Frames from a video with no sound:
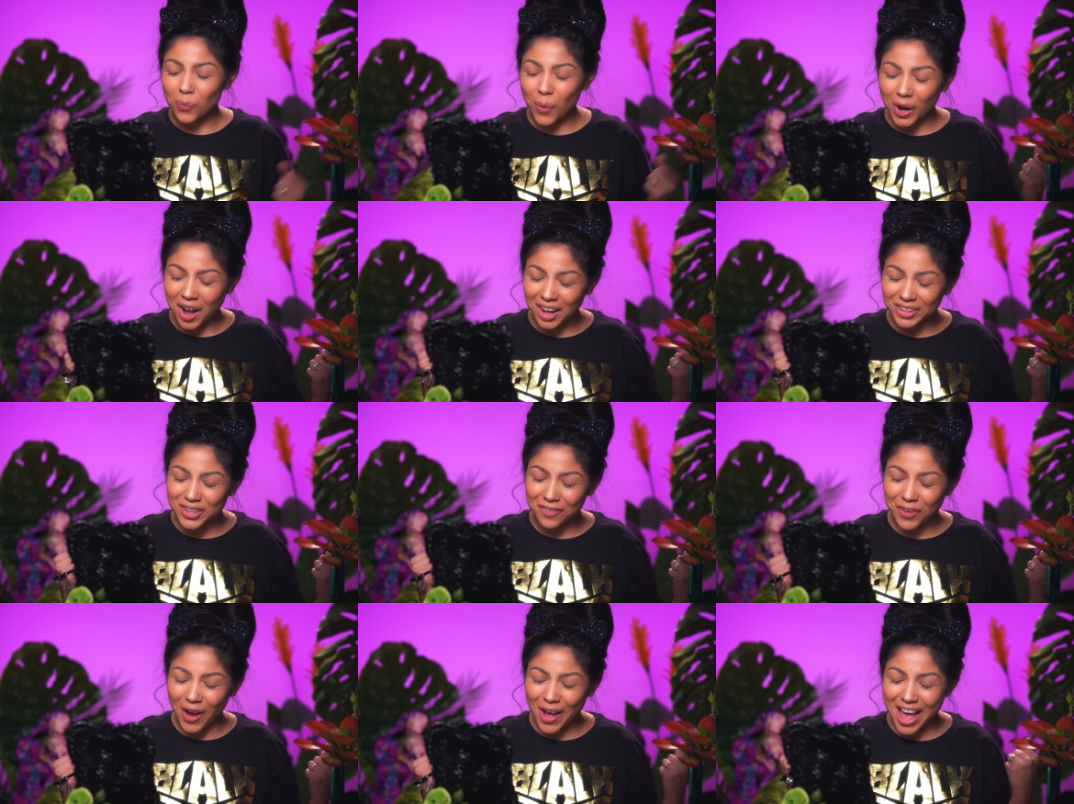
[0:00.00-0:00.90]

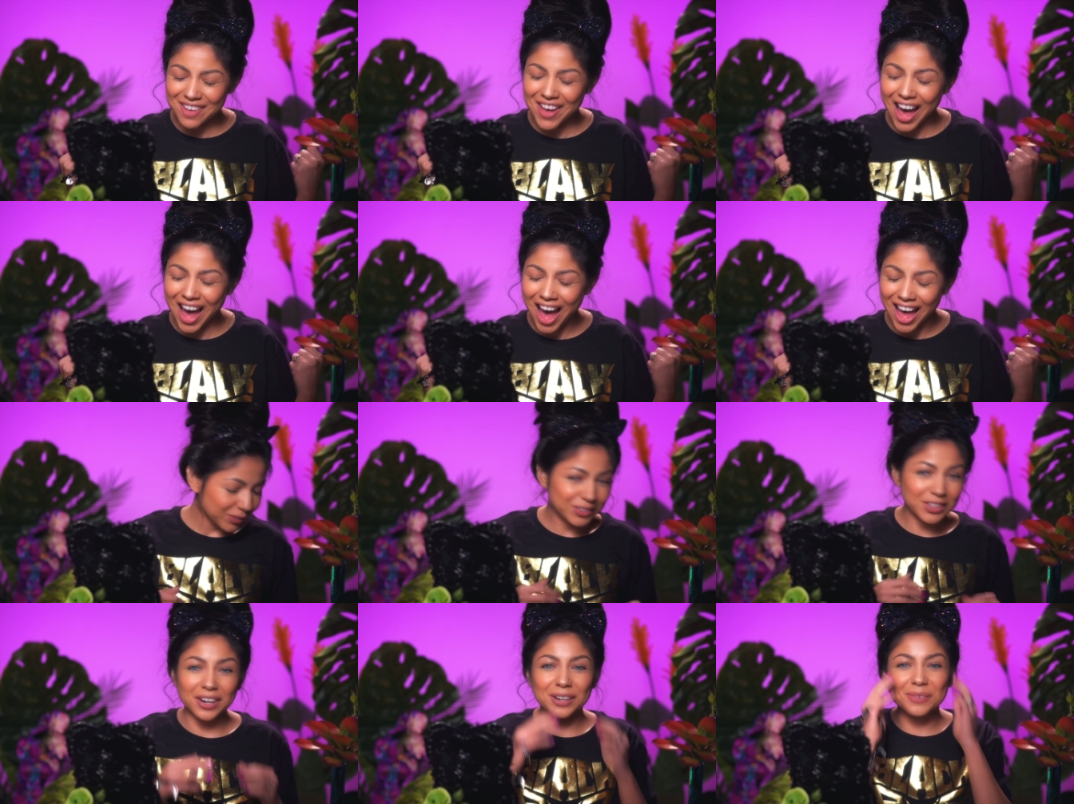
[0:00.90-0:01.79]
Wakanda forever!
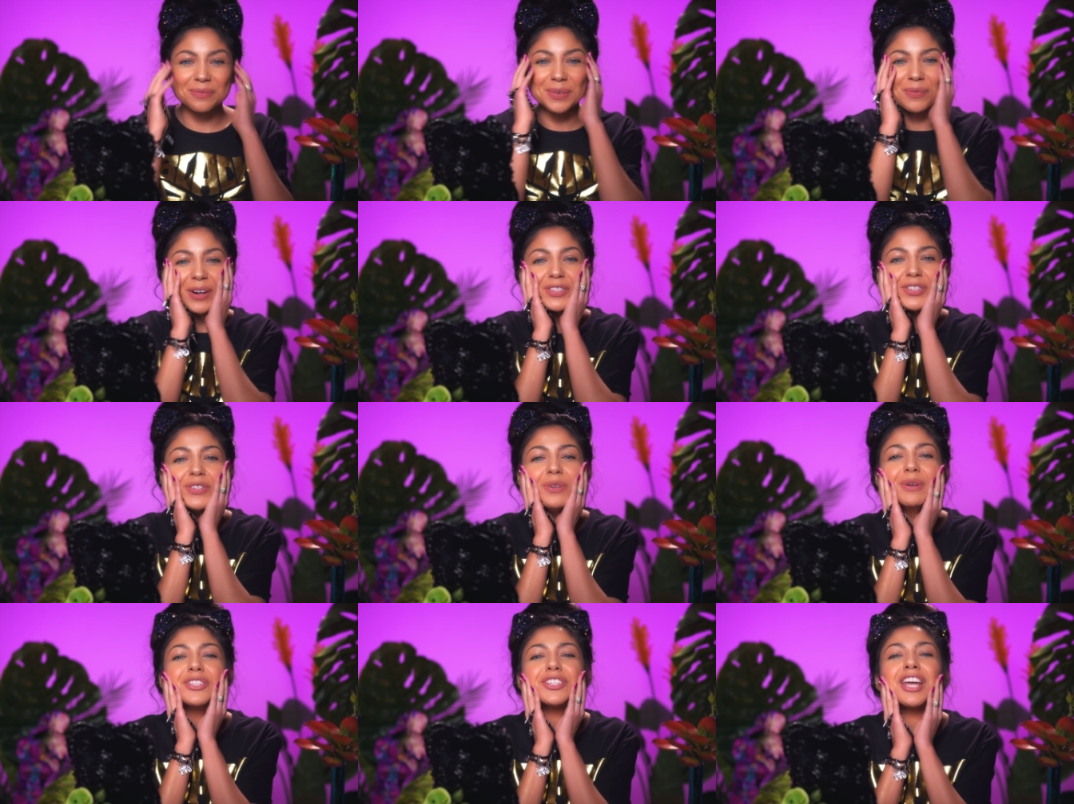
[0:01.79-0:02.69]
Sorry, I've been watching
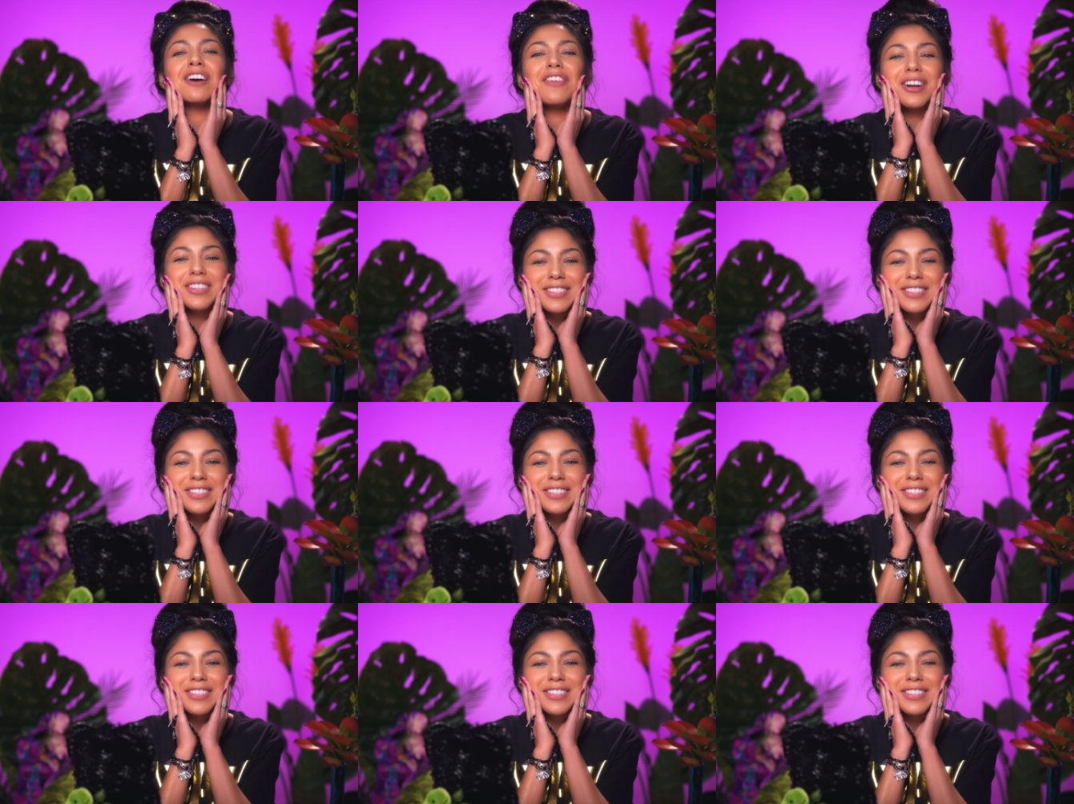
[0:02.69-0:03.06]
too much Kev on